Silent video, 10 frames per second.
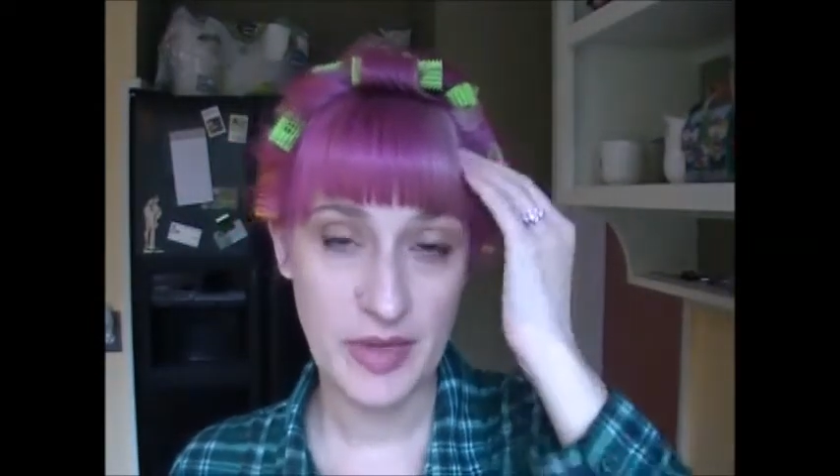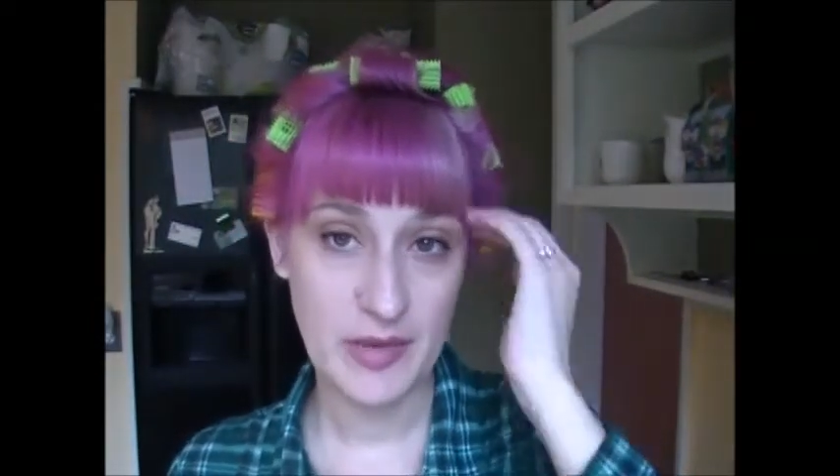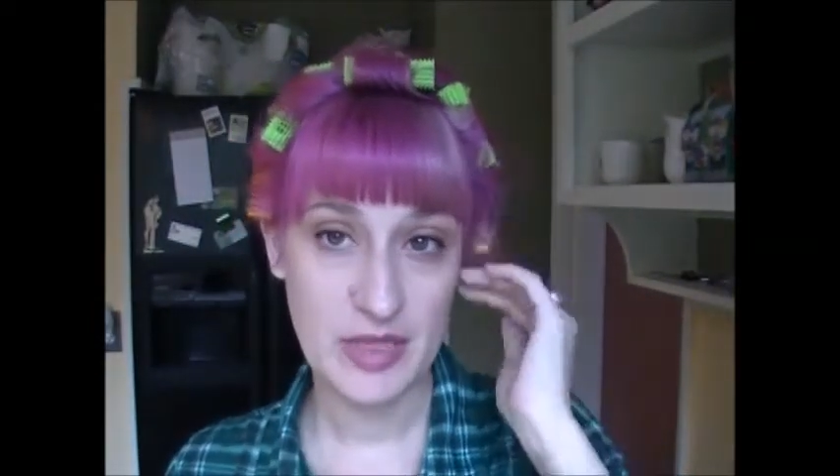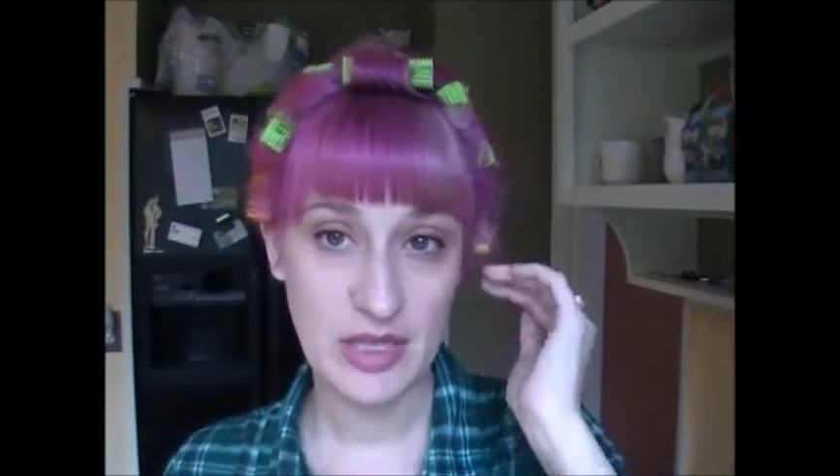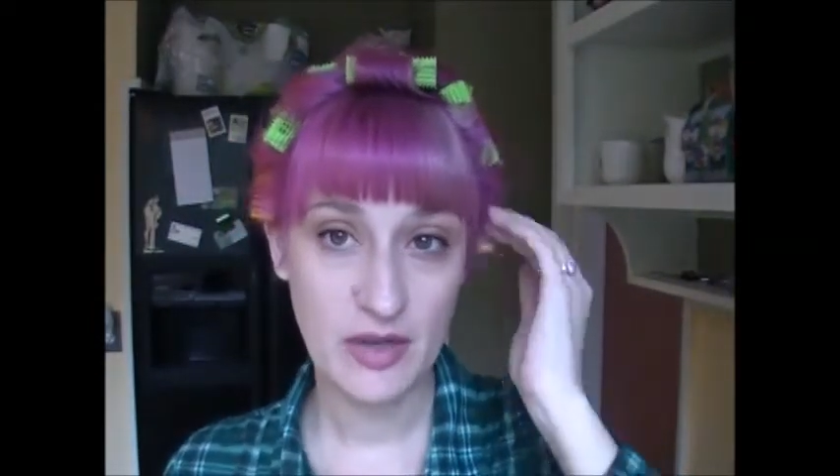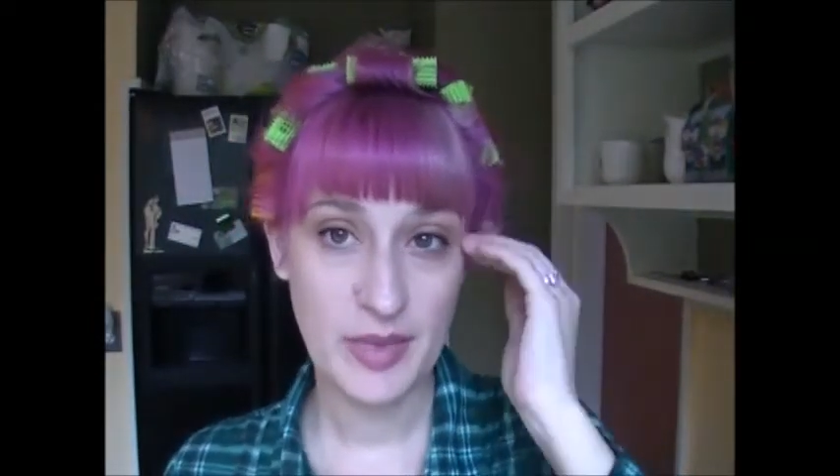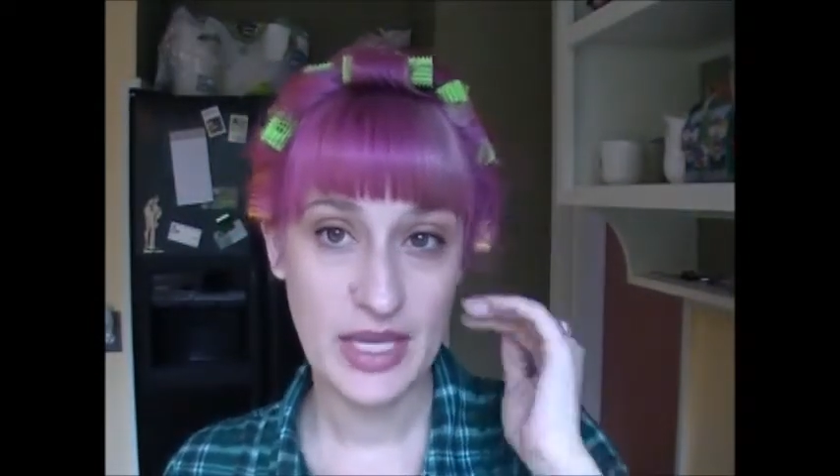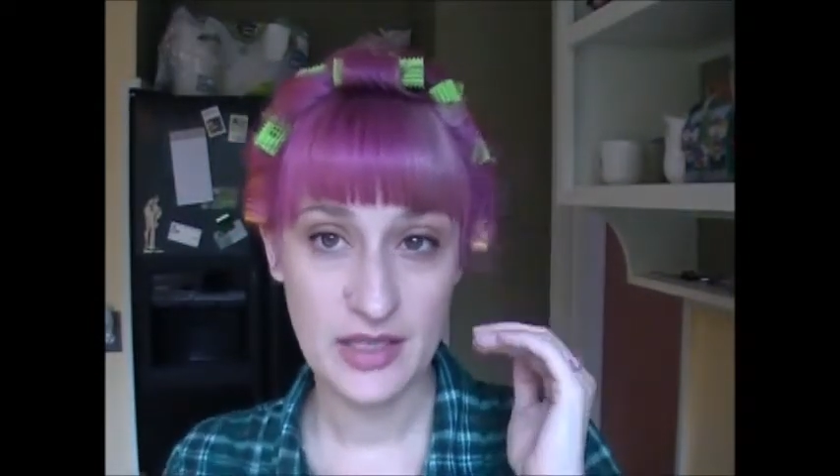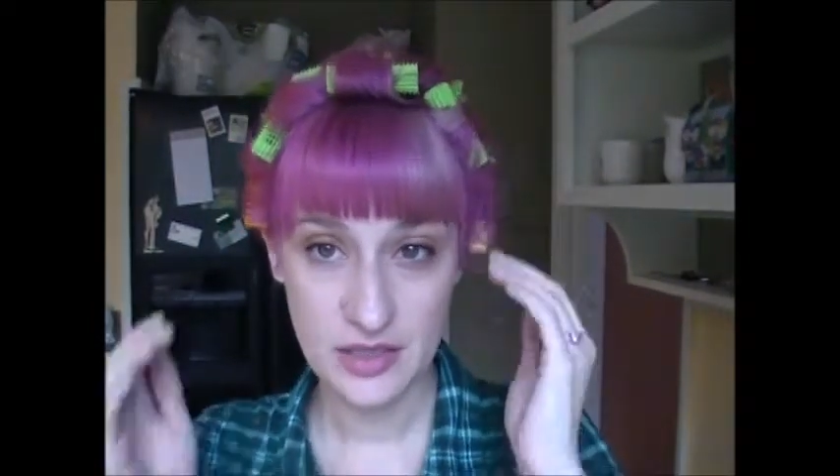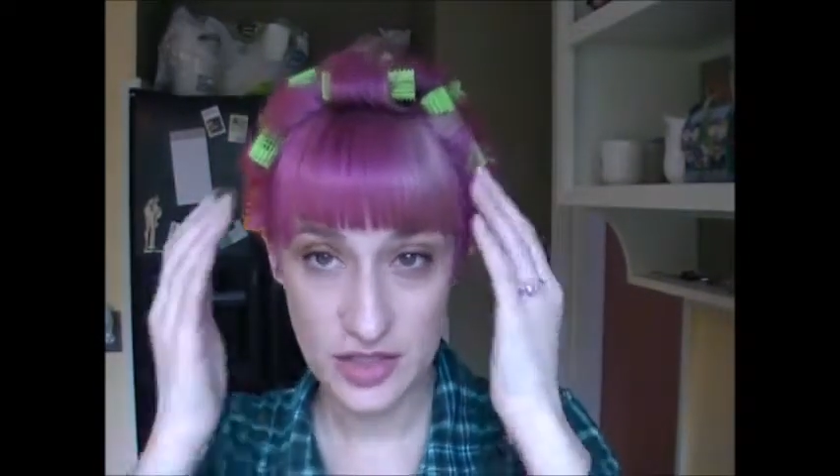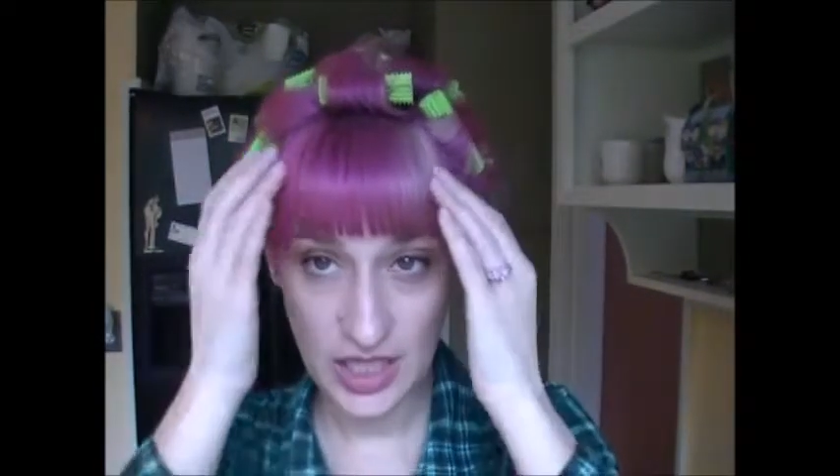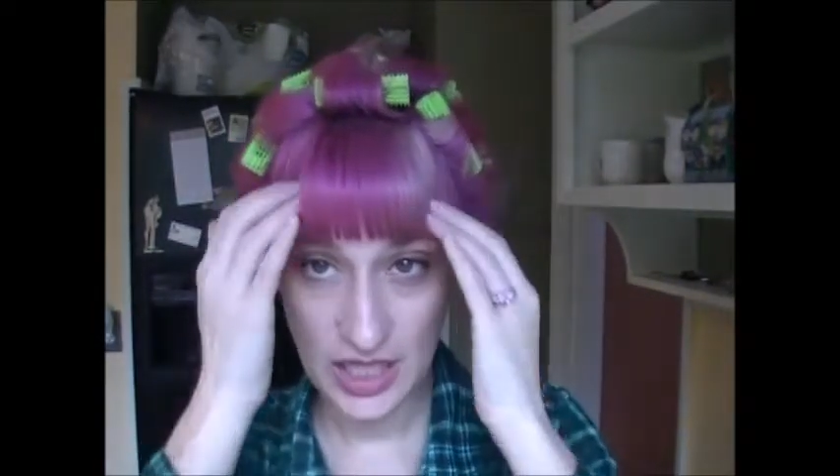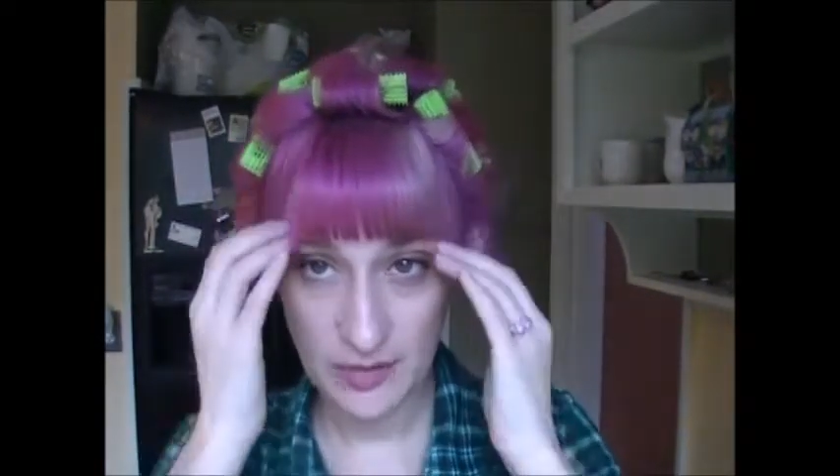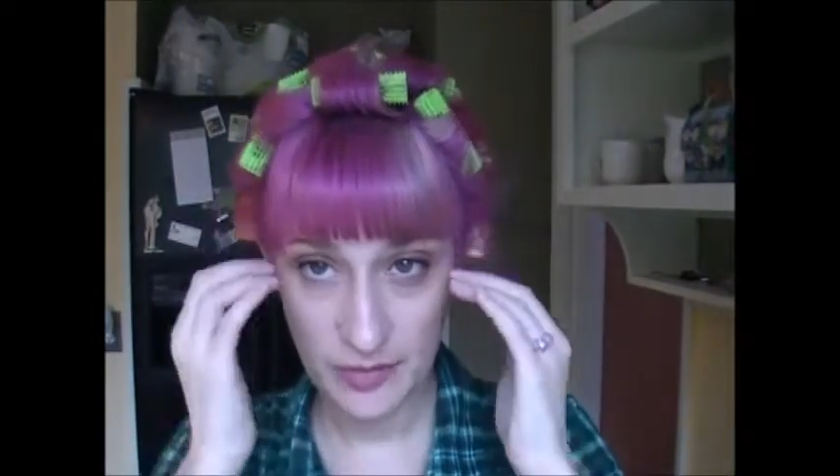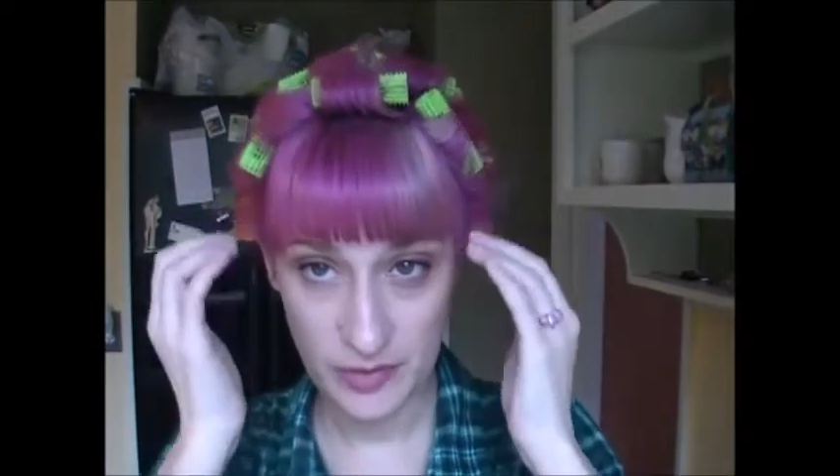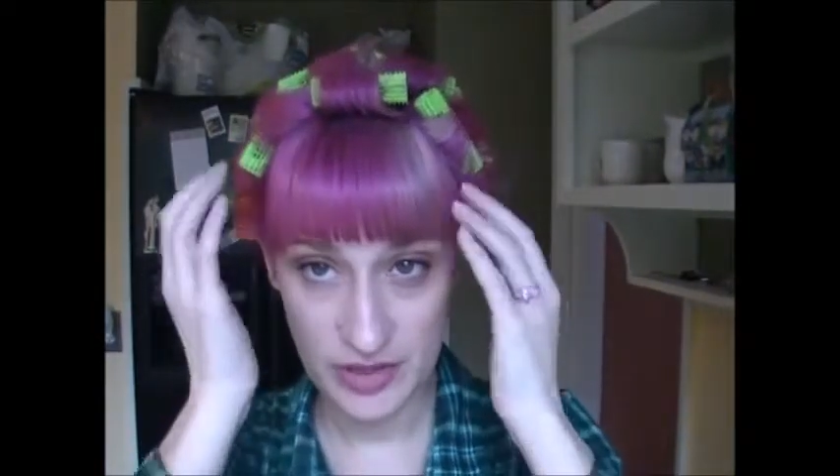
baby doll bang shape,